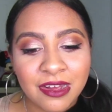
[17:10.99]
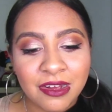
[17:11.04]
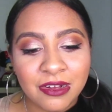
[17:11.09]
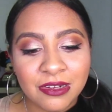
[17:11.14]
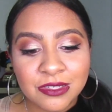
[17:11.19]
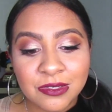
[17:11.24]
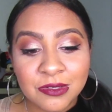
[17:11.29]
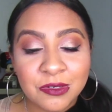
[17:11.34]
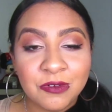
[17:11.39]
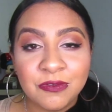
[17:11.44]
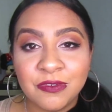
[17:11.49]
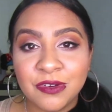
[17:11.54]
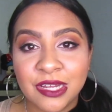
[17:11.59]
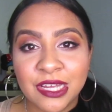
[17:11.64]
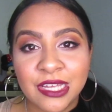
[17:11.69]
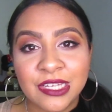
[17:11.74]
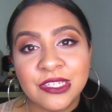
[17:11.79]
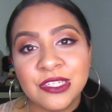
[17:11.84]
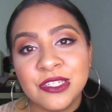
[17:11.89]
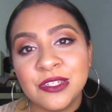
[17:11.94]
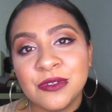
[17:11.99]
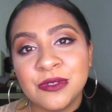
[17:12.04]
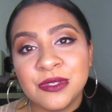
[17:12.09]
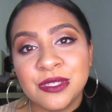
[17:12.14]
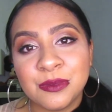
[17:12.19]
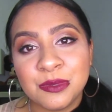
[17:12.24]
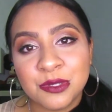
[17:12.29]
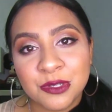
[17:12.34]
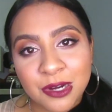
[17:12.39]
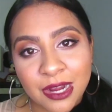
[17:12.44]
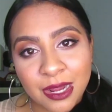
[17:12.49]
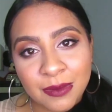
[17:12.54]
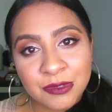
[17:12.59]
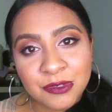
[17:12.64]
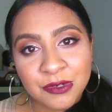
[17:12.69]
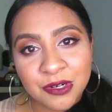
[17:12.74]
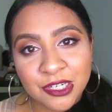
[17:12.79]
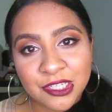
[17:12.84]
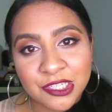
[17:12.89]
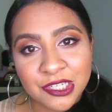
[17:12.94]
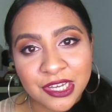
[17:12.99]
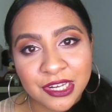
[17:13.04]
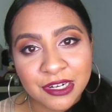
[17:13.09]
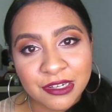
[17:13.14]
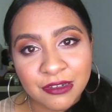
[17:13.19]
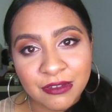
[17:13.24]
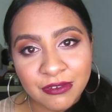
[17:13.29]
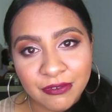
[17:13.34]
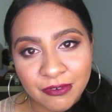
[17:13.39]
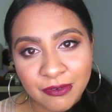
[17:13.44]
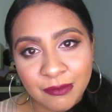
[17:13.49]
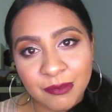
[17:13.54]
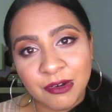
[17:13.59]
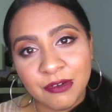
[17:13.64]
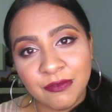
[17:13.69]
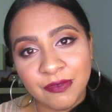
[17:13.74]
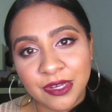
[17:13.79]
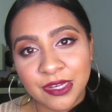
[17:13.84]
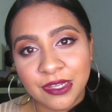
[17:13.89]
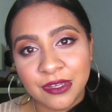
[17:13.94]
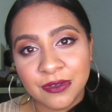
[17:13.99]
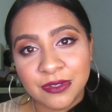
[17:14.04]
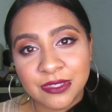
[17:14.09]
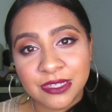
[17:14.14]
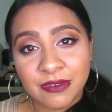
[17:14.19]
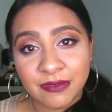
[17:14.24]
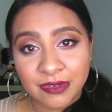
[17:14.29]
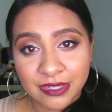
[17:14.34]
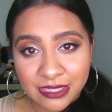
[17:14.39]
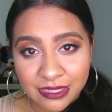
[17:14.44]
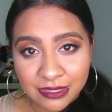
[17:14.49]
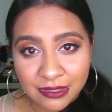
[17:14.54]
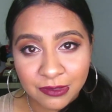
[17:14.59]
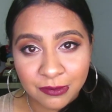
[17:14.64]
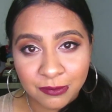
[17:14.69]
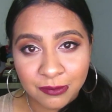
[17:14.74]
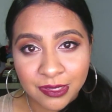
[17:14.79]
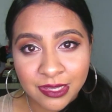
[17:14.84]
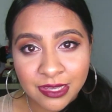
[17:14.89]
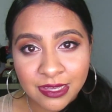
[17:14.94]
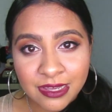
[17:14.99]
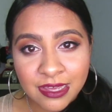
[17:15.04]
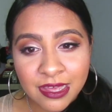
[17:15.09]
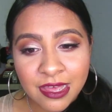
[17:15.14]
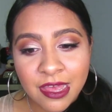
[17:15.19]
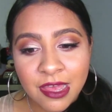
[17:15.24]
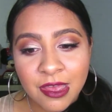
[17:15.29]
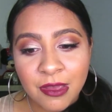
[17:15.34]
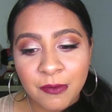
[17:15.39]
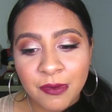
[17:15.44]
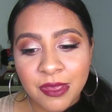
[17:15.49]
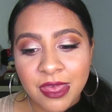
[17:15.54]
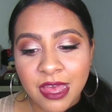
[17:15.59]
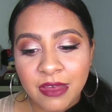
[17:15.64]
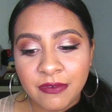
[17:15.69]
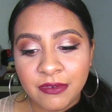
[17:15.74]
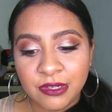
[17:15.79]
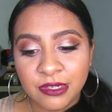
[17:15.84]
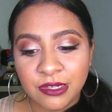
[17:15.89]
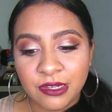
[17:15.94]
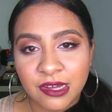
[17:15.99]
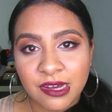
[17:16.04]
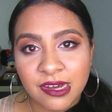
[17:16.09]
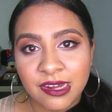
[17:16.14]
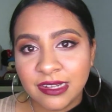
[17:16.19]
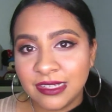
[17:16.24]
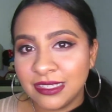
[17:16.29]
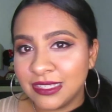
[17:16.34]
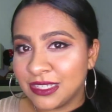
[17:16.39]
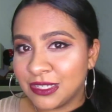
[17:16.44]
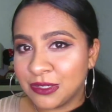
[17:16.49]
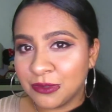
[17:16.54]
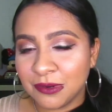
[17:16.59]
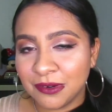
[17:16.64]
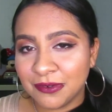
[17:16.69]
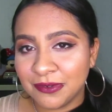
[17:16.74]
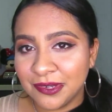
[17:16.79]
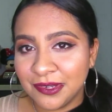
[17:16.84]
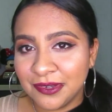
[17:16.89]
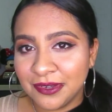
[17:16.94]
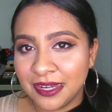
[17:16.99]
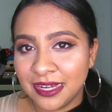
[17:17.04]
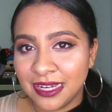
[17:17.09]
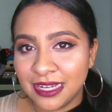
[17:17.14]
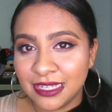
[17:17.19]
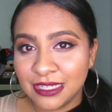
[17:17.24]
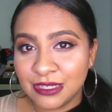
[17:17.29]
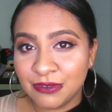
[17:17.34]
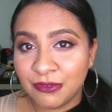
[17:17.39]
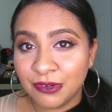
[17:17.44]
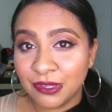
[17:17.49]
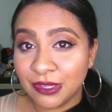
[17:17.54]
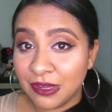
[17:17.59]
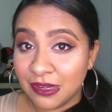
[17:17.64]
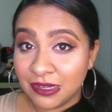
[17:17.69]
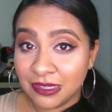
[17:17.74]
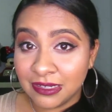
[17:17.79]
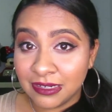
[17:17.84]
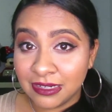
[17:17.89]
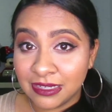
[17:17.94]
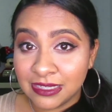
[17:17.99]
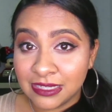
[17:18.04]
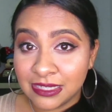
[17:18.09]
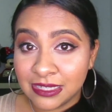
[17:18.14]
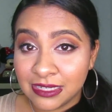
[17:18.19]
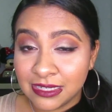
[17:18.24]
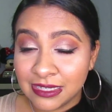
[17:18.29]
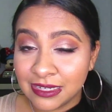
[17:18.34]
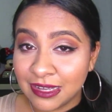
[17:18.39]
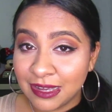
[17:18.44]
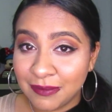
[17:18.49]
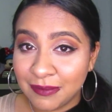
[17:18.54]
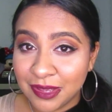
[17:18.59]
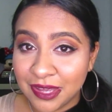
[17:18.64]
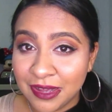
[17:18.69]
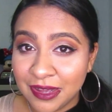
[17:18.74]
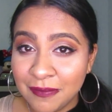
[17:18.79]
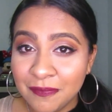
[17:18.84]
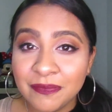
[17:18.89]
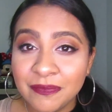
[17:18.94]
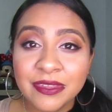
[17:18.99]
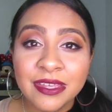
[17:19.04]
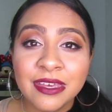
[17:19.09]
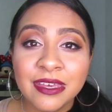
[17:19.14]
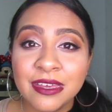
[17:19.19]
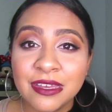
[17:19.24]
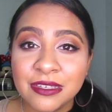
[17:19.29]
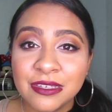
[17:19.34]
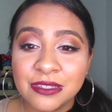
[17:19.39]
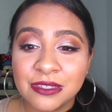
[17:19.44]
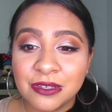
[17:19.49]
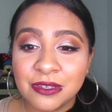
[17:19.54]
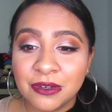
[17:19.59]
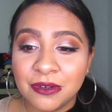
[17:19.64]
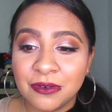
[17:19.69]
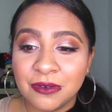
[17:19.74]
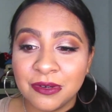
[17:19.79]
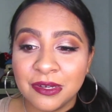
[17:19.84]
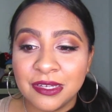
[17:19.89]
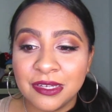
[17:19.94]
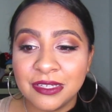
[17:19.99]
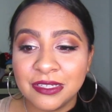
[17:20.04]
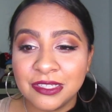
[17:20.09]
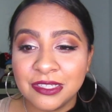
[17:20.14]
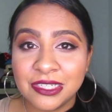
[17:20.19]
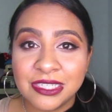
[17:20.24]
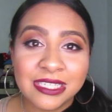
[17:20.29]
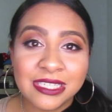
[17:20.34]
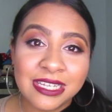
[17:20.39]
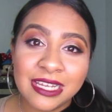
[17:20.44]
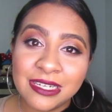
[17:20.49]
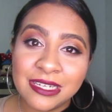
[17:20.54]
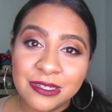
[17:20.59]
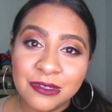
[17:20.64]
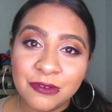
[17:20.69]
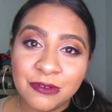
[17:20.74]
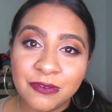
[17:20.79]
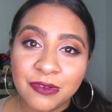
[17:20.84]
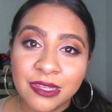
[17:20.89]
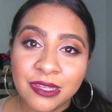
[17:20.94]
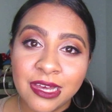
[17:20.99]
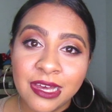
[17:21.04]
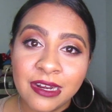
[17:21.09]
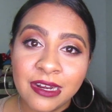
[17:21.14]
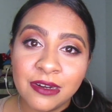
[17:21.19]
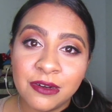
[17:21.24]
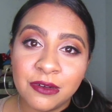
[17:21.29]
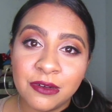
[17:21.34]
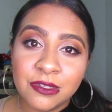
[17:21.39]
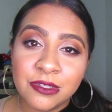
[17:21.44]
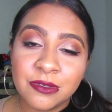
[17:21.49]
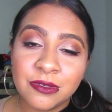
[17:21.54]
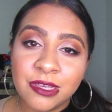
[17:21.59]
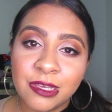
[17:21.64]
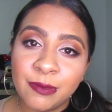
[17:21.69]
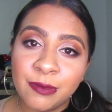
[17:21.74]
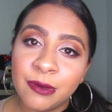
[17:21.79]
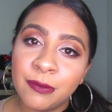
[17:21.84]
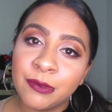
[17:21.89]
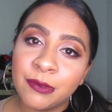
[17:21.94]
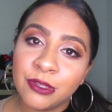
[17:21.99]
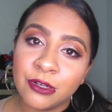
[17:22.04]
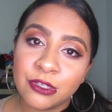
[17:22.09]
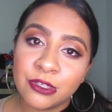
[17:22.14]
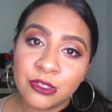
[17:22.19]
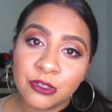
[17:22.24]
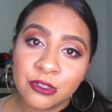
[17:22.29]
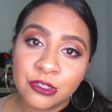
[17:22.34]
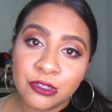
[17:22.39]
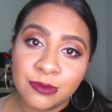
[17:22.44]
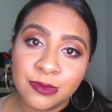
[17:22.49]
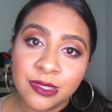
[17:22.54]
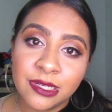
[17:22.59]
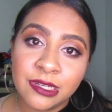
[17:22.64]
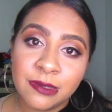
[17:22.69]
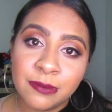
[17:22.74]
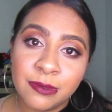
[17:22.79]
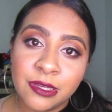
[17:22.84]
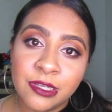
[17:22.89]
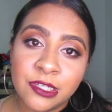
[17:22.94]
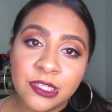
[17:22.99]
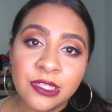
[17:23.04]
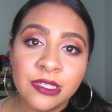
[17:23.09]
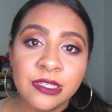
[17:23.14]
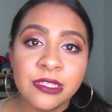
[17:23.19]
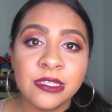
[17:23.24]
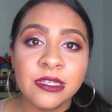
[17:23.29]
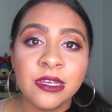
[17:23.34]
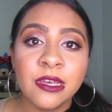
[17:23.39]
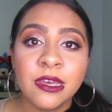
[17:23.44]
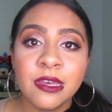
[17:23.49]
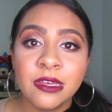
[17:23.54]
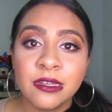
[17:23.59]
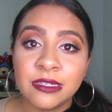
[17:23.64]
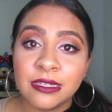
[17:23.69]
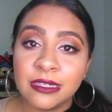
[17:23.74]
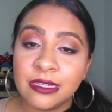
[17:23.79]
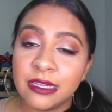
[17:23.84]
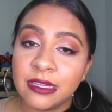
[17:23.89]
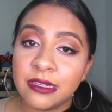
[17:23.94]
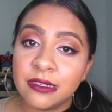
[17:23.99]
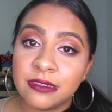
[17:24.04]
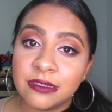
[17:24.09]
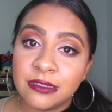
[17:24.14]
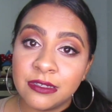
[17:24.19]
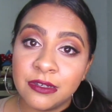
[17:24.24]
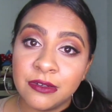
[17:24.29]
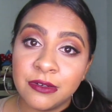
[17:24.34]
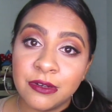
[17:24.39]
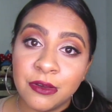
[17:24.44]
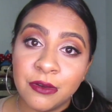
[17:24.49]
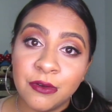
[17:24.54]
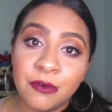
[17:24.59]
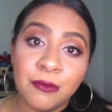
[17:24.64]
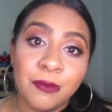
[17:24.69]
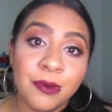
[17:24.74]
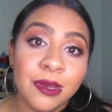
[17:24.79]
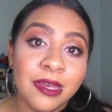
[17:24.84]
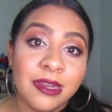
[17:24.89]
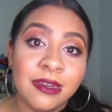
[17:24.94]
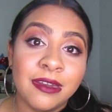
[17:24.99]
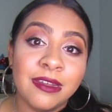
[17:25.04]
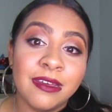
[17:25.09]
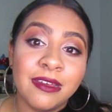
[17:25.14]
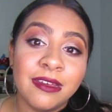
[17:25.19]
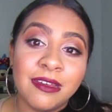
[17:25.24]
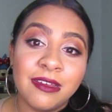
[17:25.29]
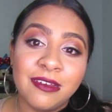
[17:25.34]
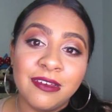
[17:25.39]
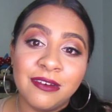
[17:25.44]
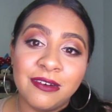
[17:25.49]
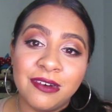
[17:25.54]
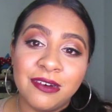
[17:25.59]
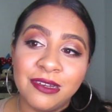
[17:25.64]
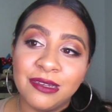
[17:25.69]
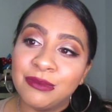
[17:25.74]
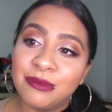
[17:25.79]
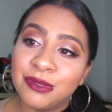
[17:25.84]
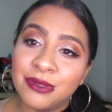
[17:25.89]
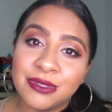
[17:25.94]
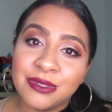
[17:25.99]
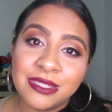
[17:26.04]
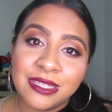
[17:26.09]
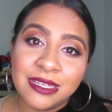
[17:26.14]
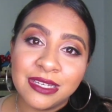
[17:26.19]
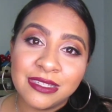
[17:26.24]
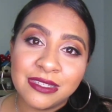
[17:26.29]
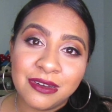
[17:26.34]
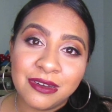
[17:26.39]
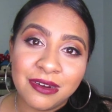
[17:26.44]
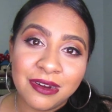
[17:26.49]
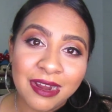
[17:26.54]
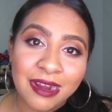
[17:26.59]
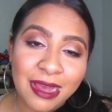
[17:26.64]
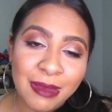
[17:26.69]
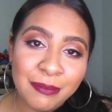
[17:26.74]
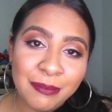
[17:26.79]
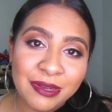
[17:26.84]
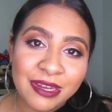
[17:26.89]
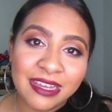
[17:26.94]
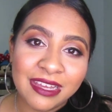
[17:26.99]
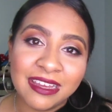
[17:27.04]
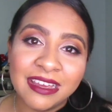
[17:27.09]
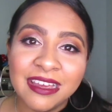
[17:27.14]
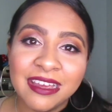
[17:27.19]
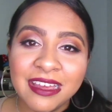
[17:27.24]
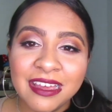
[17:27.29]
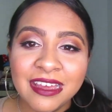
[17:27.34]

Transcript: Also, don't forget to subscribe to our channel for more videos every single week. We have a lot in store for you guys for the holiday season coming up. So just stay tuned for that, and also keep up with our social media pages to let you know when all of those things are happening.